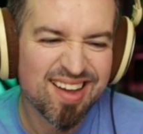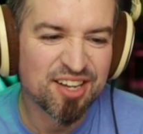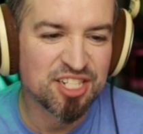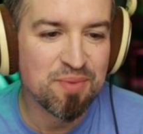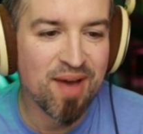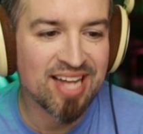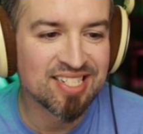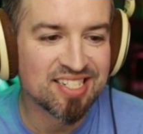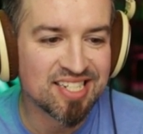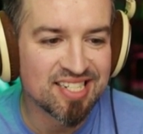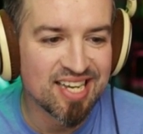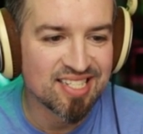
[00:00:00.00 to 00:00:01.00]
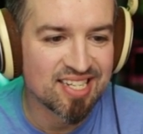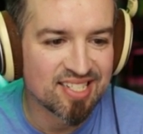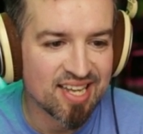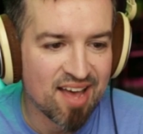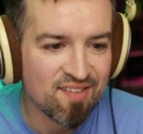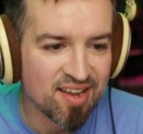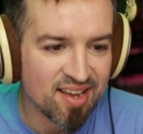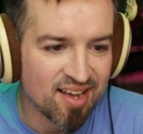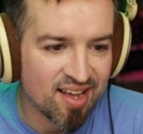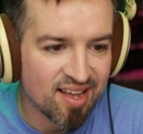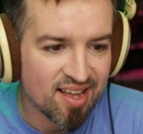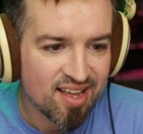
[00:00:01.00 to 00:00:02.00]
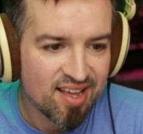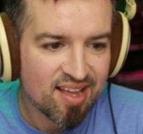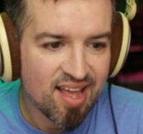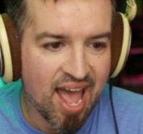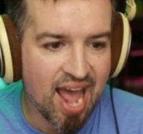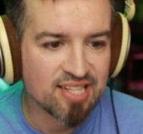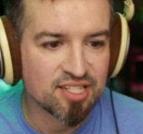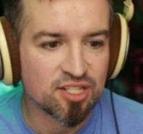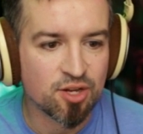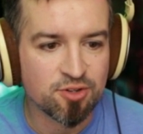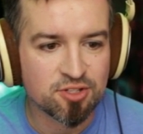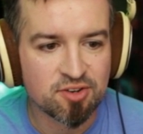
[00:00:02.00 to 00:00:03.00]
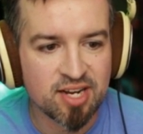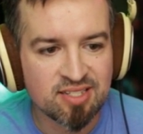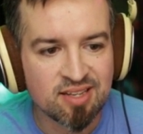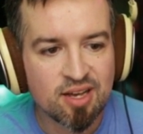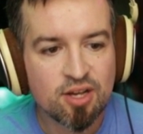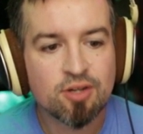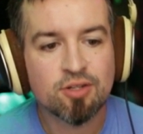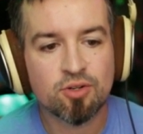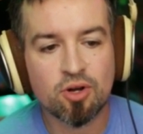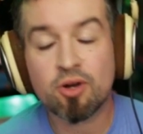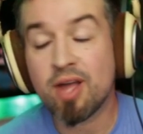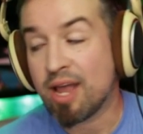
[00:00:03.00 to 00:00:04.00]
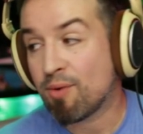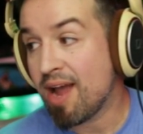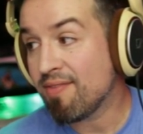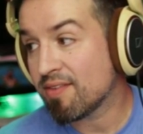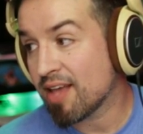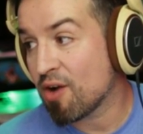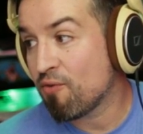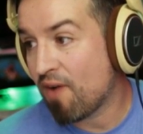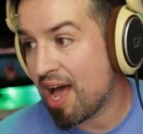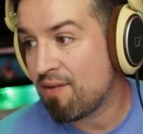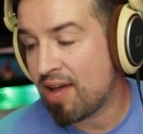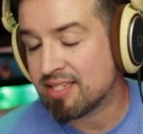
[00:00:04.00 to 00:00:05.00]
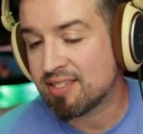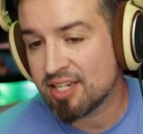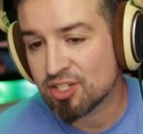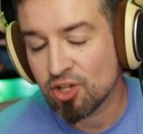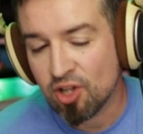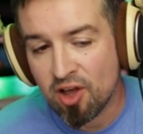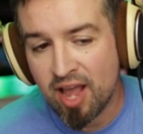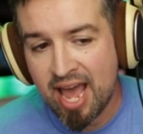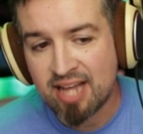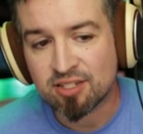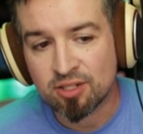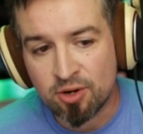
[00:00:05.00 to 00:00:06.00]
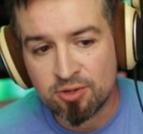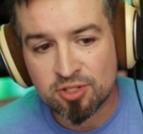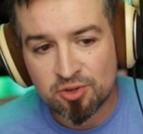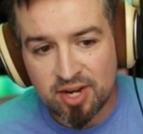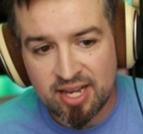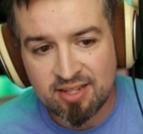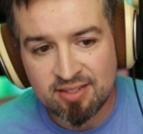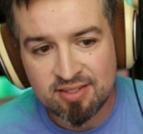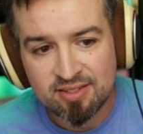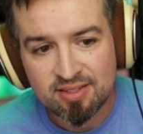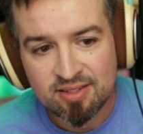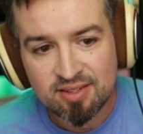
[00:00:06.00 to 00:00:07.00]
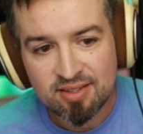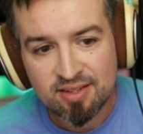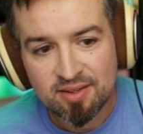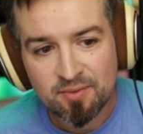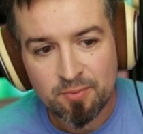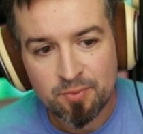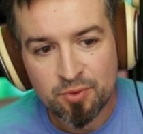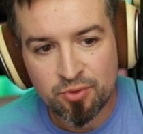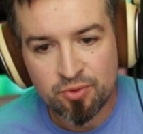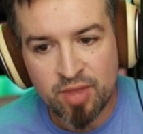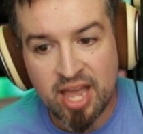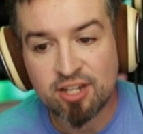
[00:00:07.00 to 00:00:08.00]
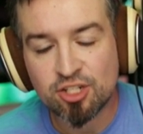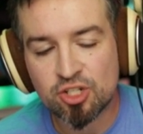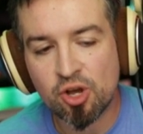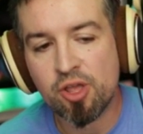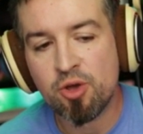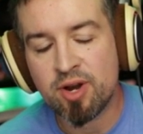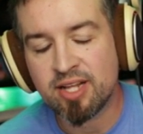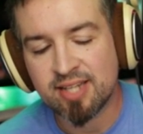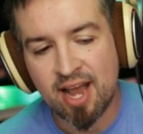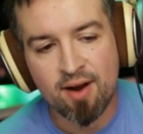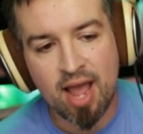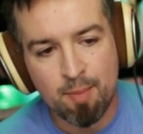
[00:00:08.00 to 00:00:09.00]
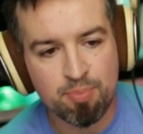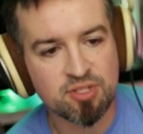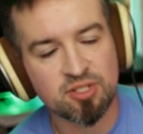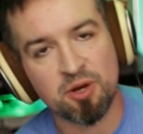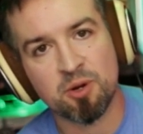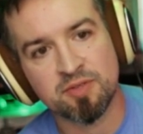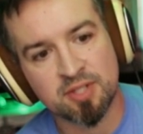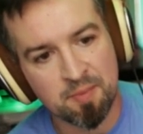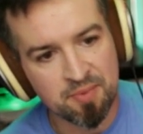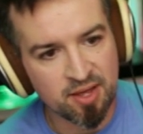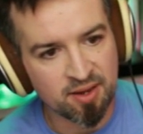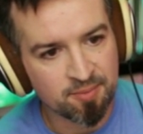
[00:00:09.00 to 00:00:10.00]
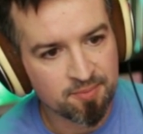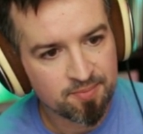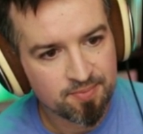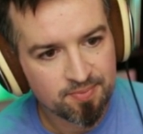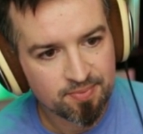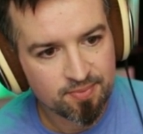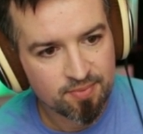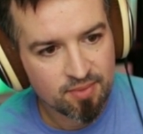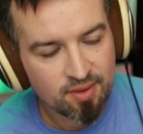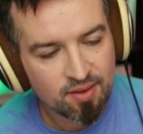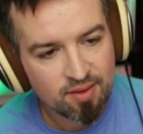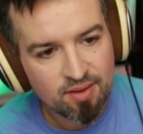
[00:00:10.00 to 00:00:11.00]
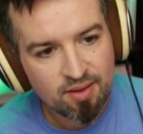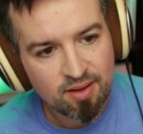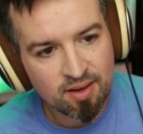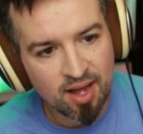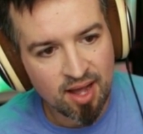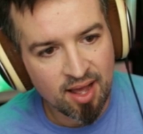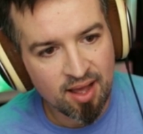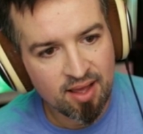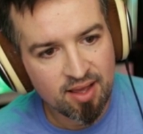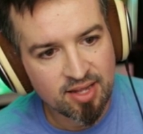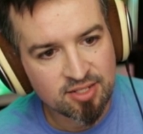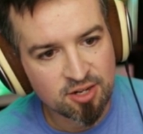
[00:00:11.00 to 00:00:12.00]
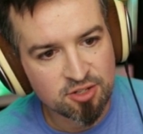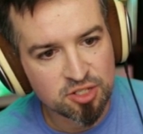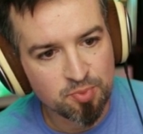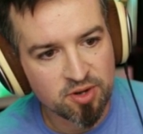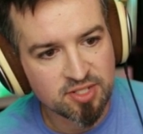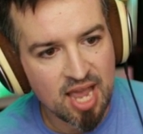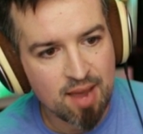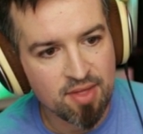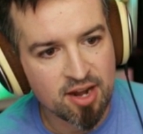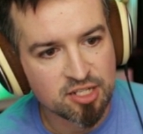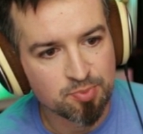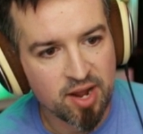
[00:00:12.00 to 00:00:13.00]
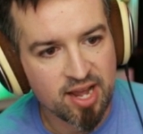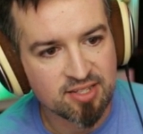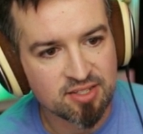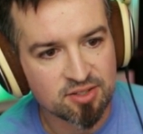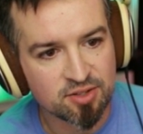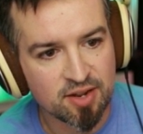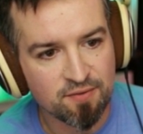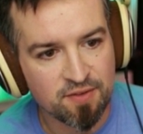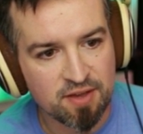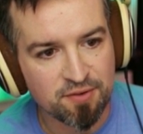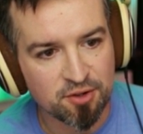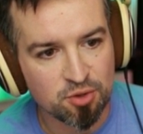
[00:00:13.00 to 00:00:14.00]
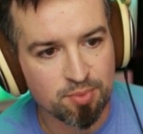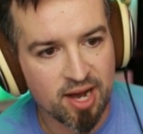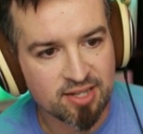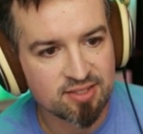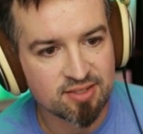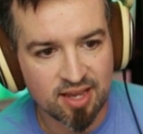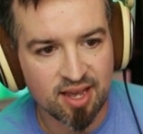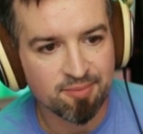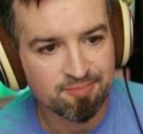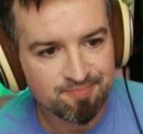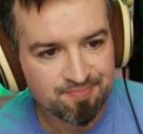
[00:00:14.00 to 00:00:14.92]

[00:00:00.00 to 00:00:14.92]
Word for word: Could you imagine G T A six having uh, ads and load screens? Okay, Grand Theft Auto five has such long ass load screens. They could show you an entire episode of something. Uh, it starts as a sports game and then it spreads. Look at FIFA loot boxes. Yeah.